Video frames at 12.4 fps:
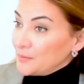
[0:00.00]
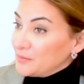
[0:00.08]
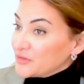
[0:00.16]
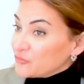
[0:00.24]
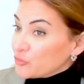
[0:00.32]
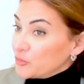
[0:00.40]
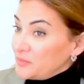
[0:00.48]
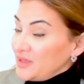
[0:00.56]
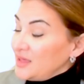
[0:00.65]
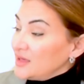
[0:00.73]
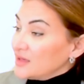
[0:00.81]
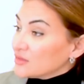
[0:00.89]
But for
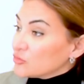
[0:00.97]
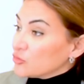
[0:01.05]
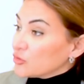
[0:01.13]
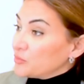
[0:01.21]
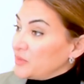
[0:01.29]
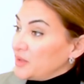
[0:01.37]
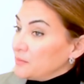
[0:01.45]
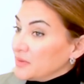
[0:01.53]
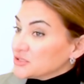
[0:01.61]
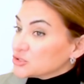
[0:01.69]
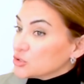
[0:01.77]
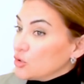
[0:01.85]
me, it took me
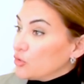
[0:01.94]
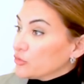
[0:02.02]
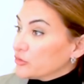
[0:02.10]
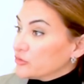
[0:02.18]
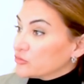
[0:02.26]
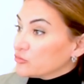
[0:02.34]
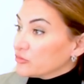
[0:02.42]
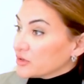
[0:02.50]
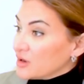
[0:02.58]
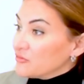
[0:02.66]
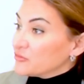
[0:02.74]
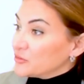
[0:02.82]
much longer to
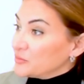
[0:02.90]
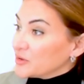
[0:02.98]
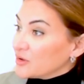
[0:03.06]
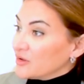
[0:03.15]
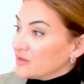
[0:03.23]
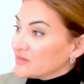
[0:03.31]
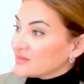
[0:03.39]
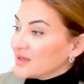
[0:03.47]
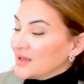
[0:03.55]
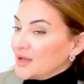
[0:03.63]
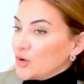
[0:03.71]
recover, because